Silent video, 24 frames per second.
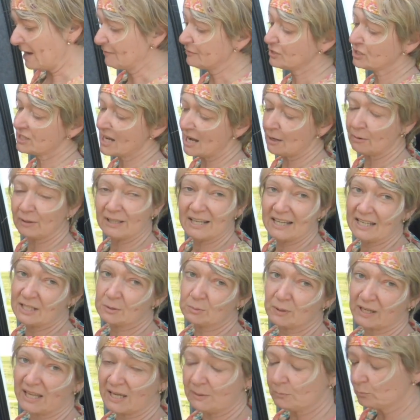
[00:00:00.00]
a shower lead
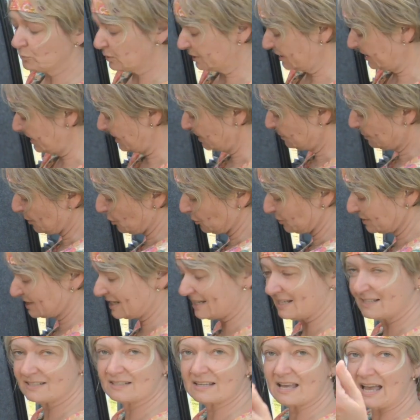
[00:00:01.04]
we keep in one of these
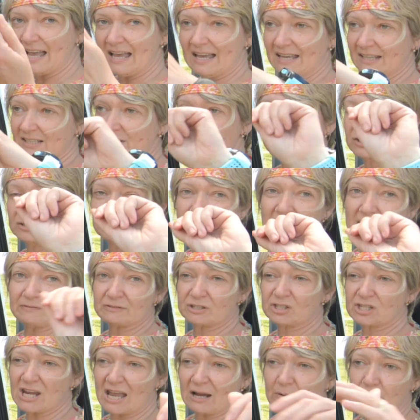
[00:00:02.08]
boxes, and you can have a
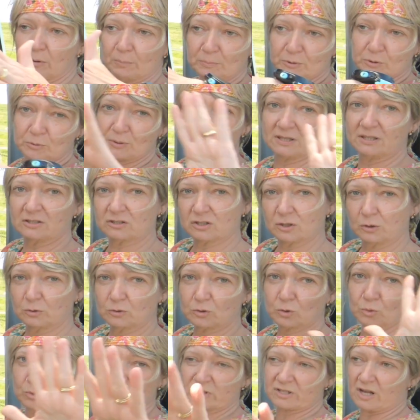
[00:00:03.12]
shower between the 2
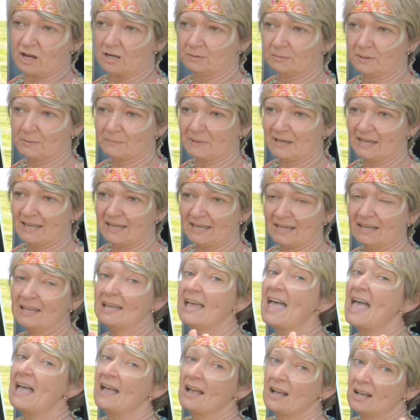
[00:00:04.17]
doors that open up here,
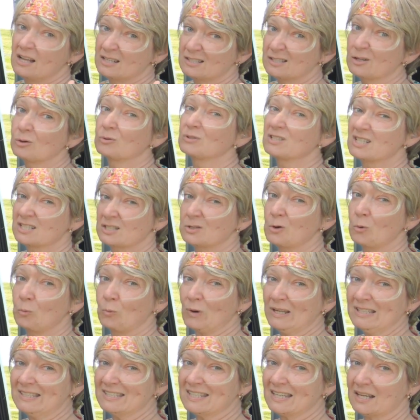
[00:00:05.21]
as long as it's not
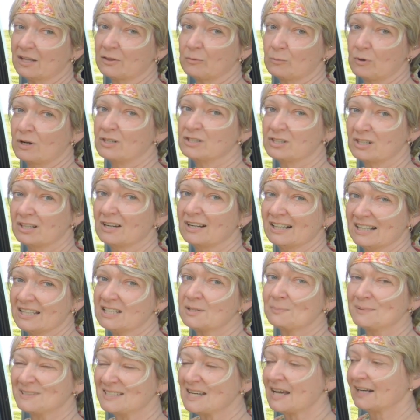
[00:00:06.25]
windy, otherwise you're likely
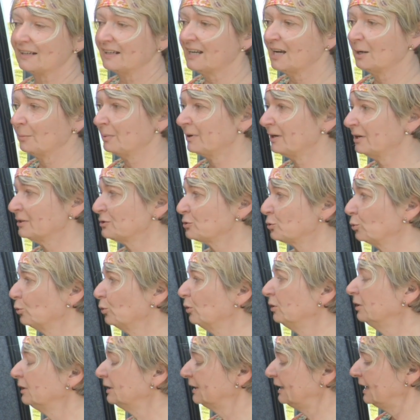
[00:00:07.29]
to be taken out by a door.
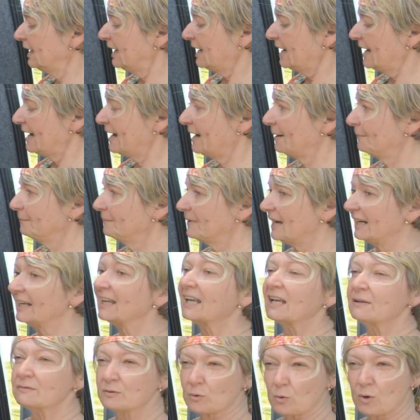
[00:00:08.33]
And it
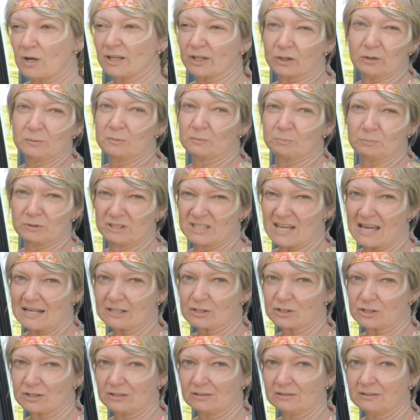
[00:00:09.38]
gives quite good
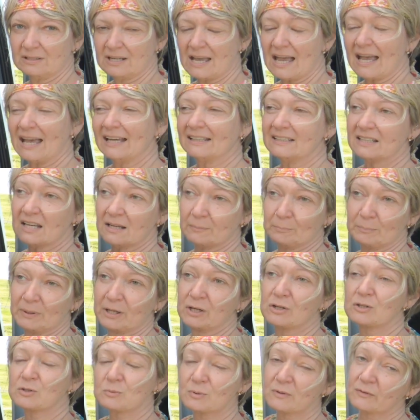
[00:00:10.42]
protection, and
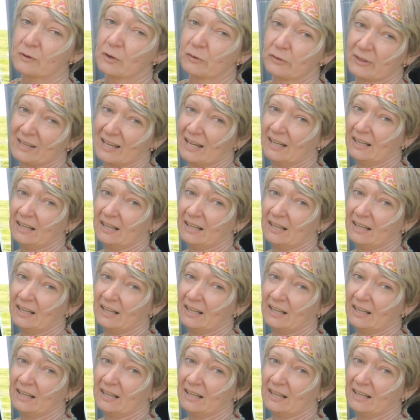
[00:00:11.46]
because we've got the